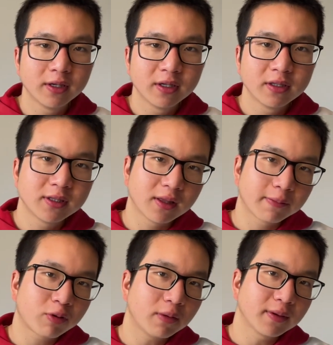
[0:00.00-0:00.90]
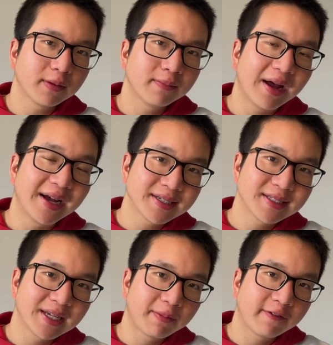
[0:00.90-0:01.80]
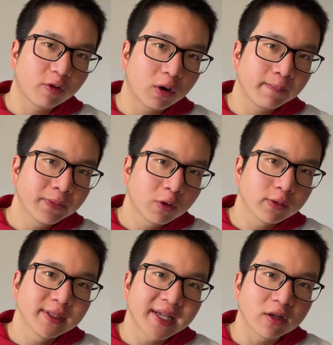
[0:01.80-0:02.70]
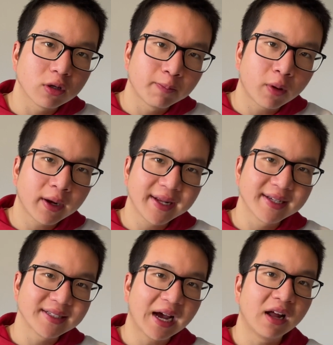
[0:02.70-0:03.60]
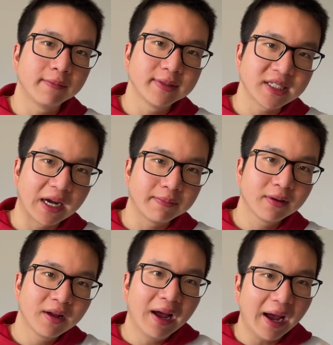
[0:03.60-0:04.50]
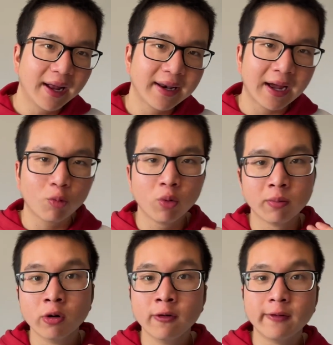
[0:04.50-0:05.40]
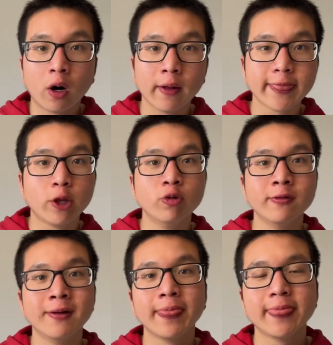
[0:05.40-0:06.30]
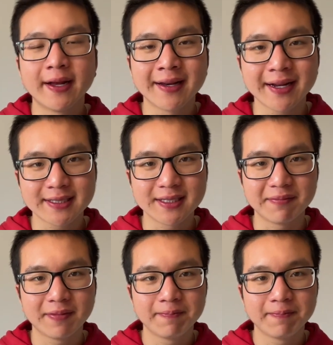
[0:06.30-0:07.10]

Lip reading: So the problem, as I said before, was that your body is out of shape. And now we move on to the next step.